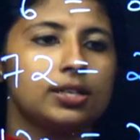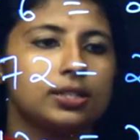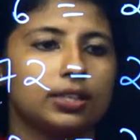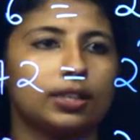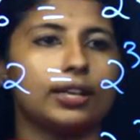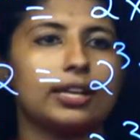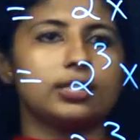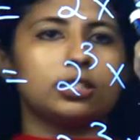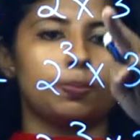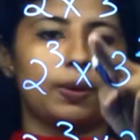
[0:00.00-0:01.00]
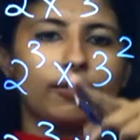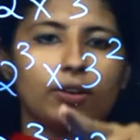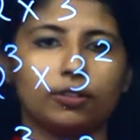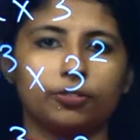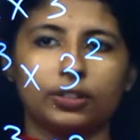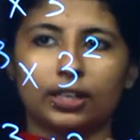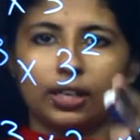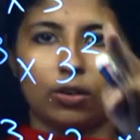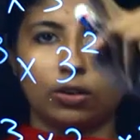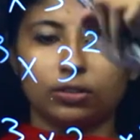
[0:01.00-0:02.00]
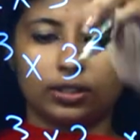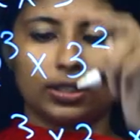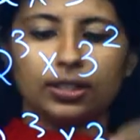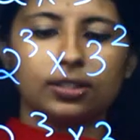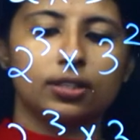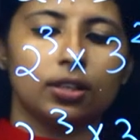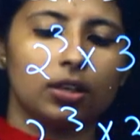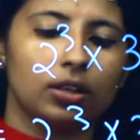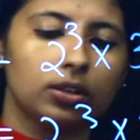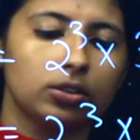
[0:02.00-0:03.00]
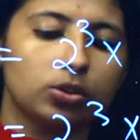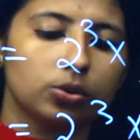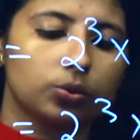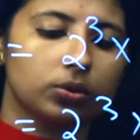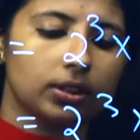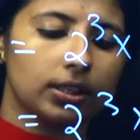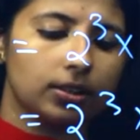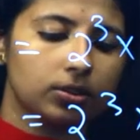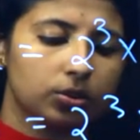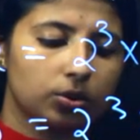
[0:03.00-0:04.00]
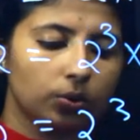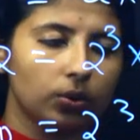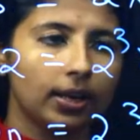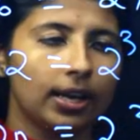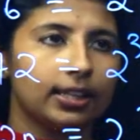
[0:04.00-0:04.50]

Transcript: see the greatest power of 3 in all 3 is 2. 3 raised to 2.